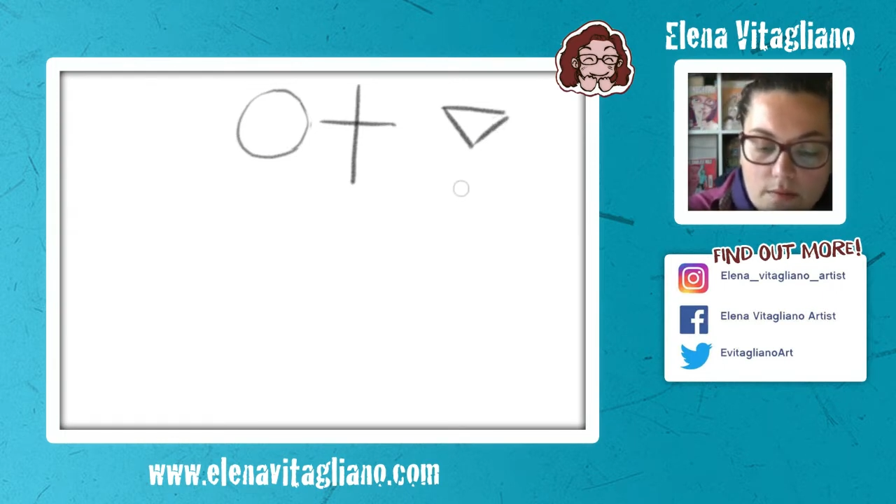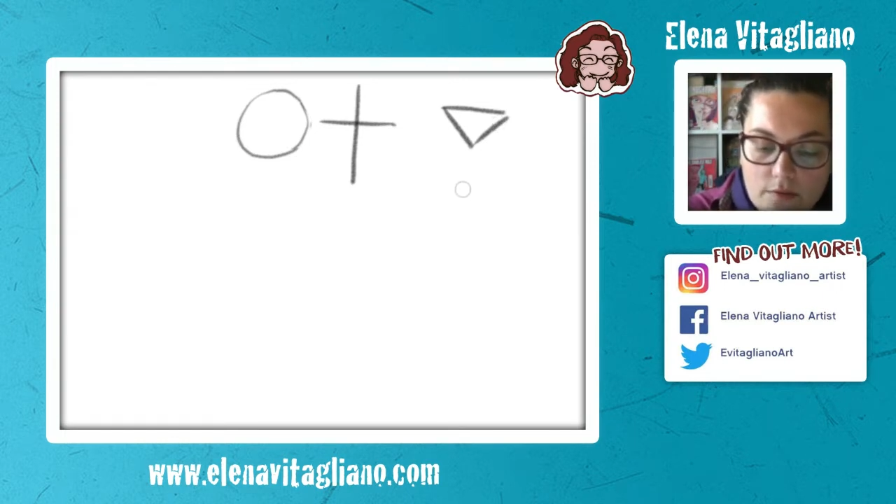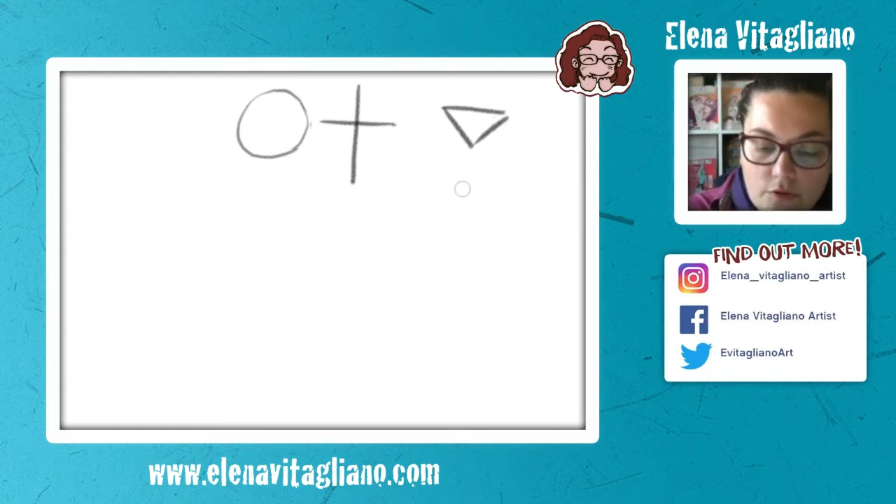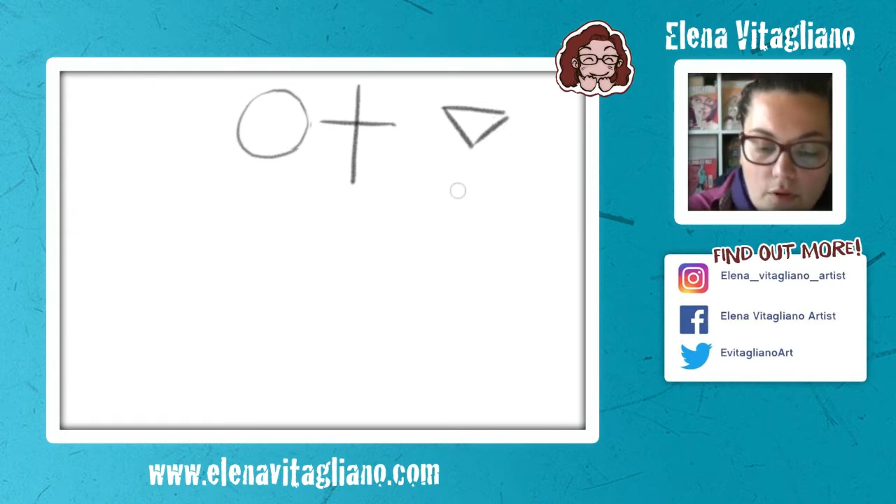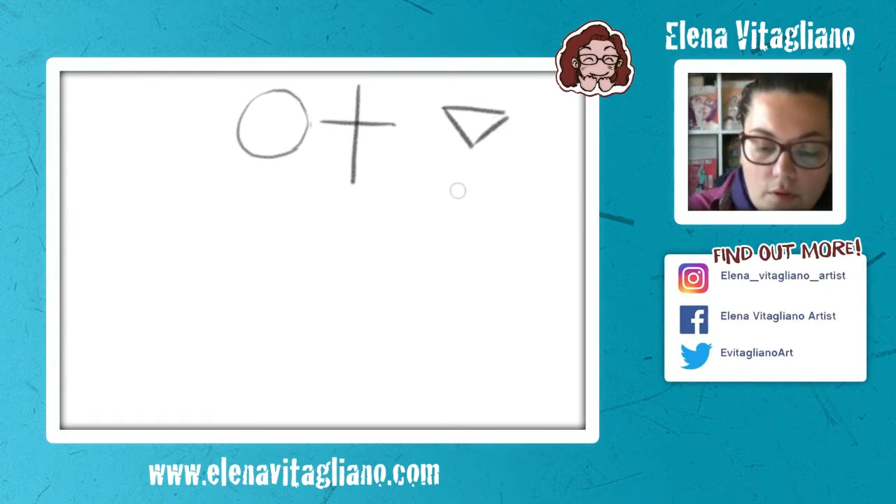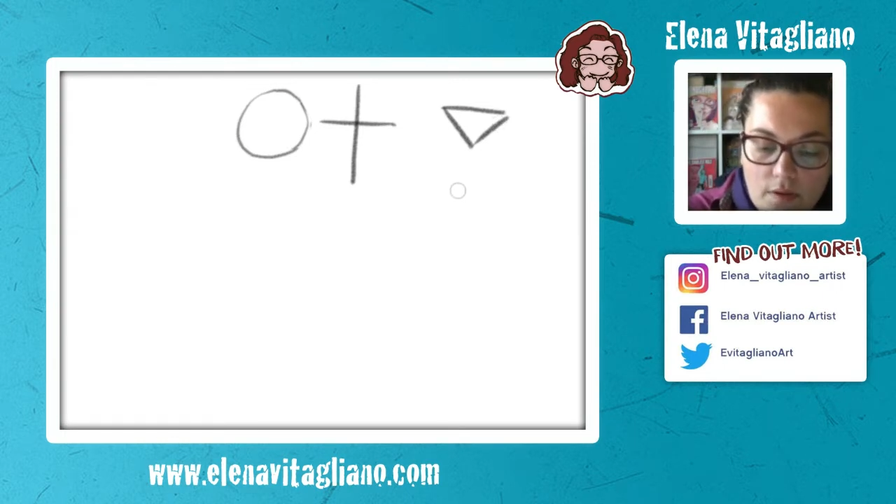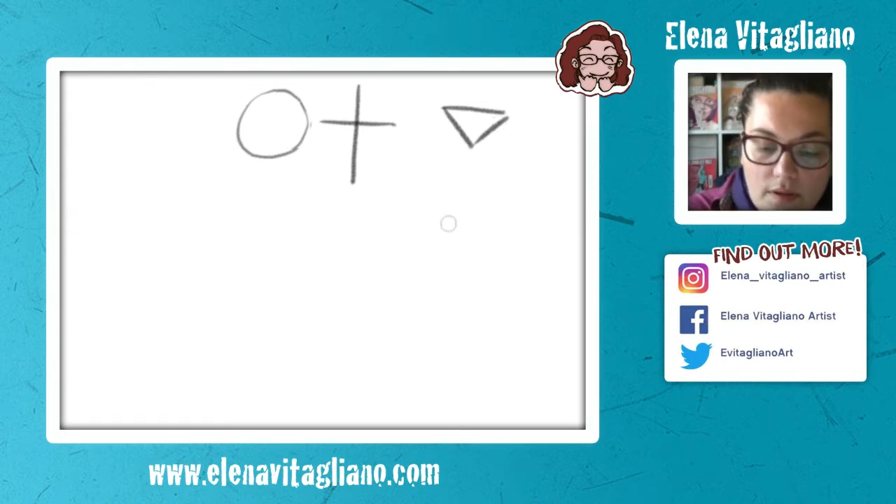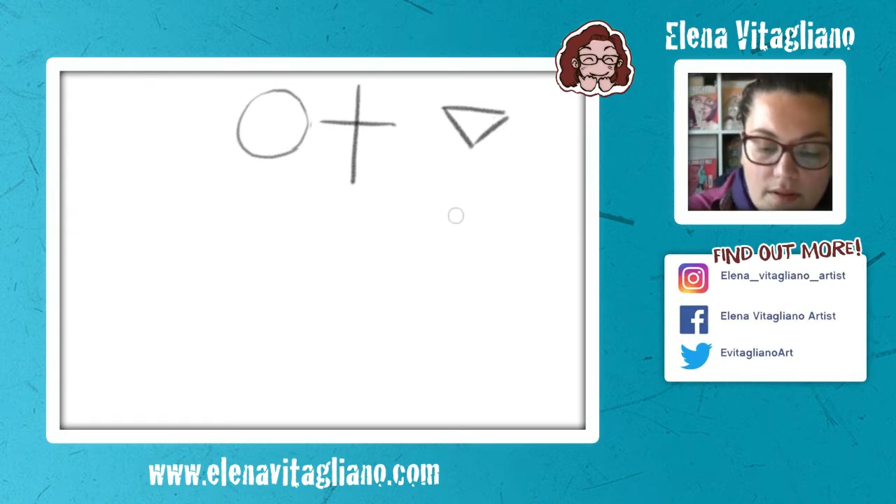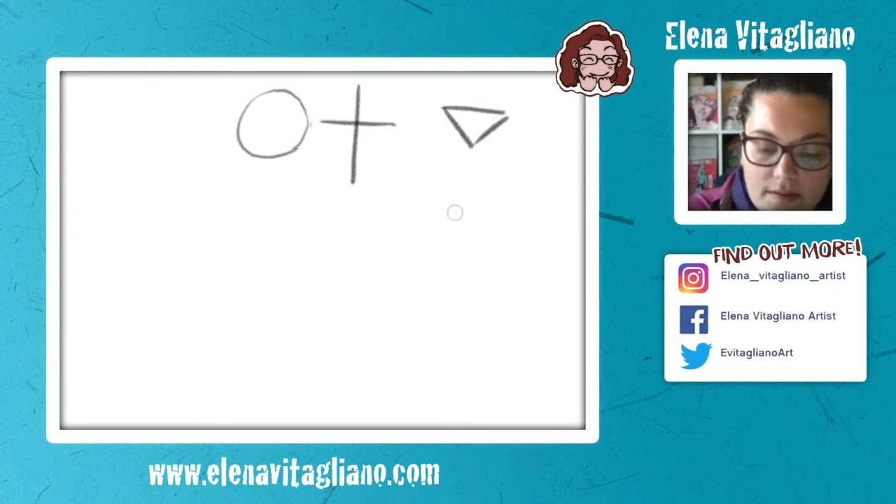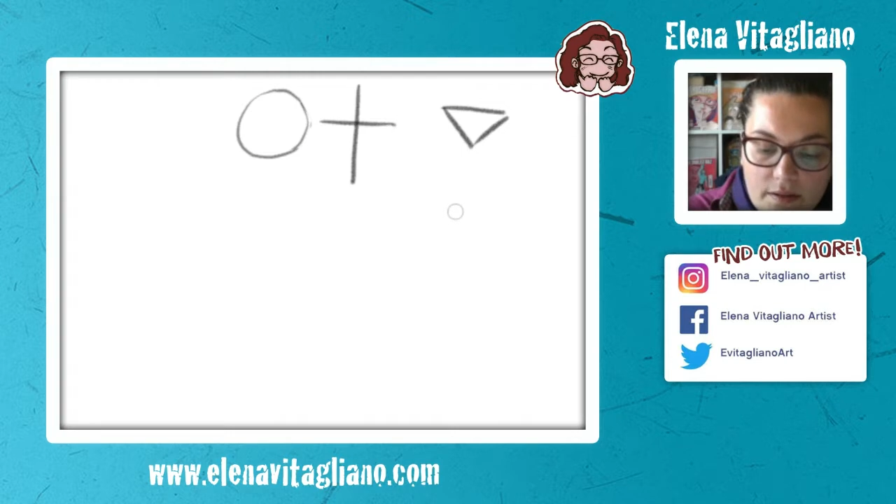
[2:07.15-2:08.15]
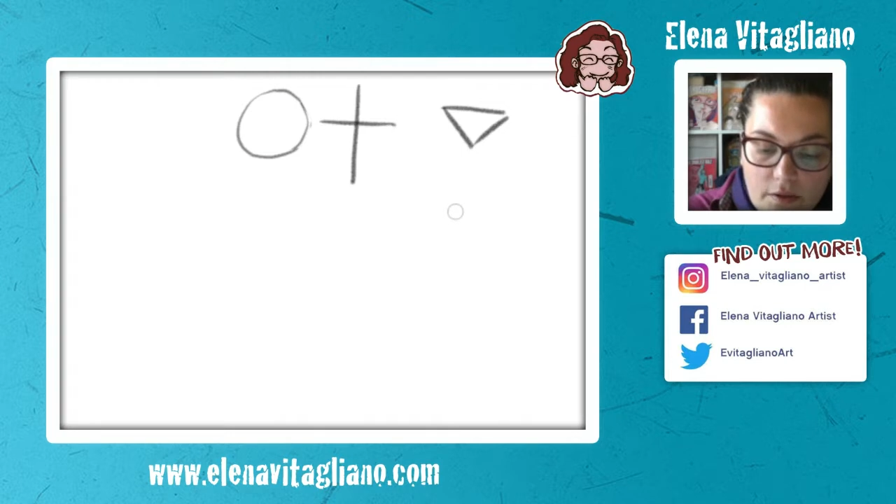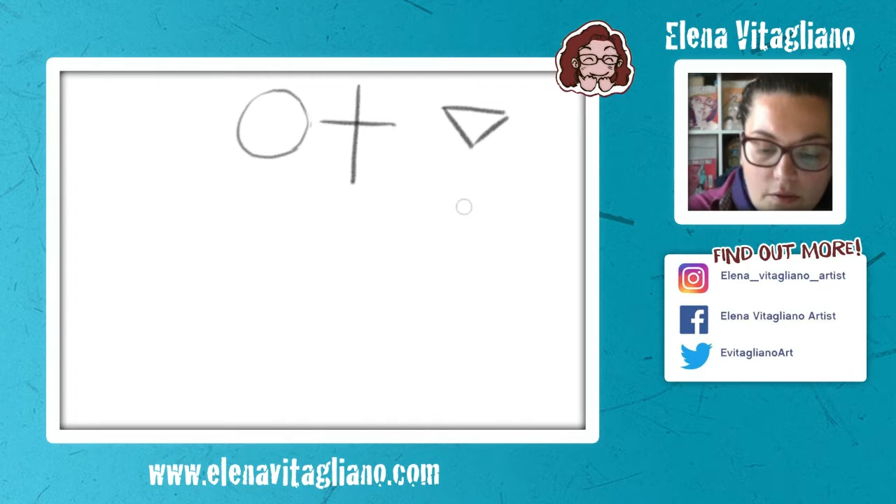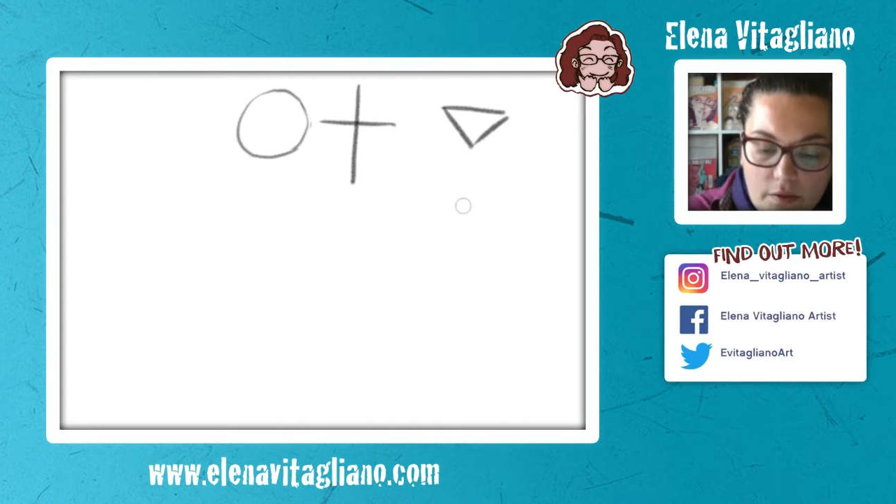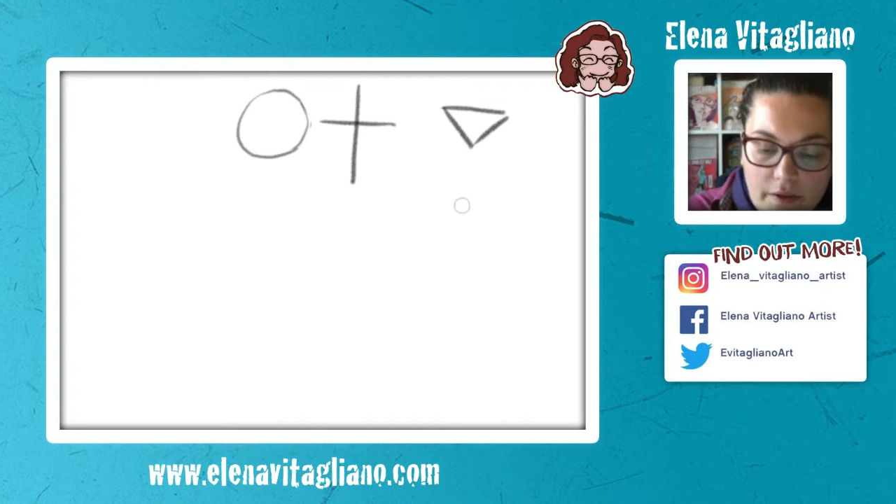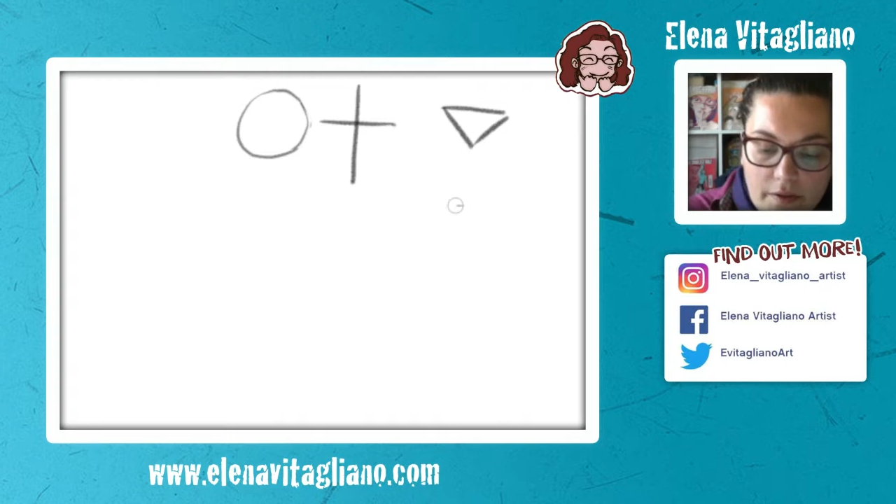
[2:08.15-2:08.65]
draw a
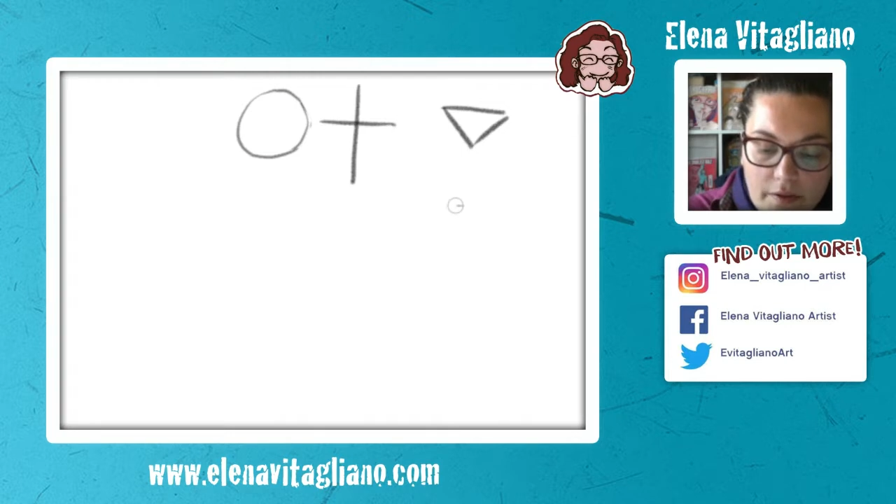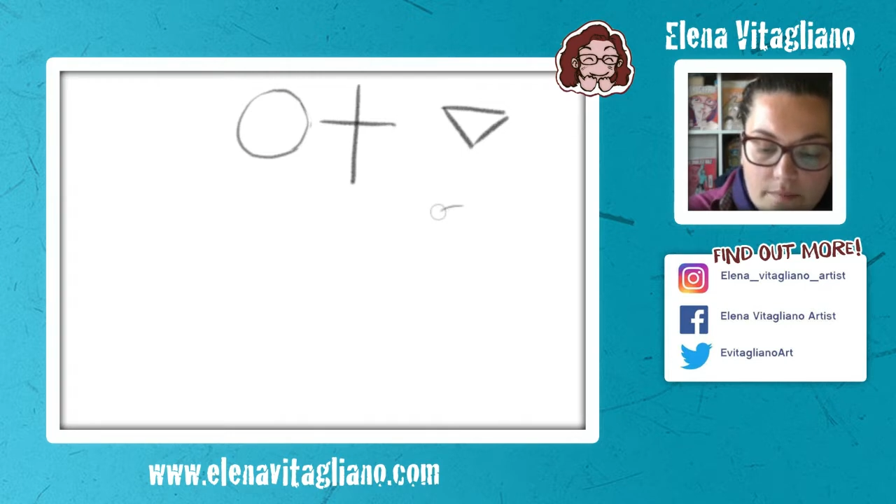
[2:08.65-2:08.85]
circle here.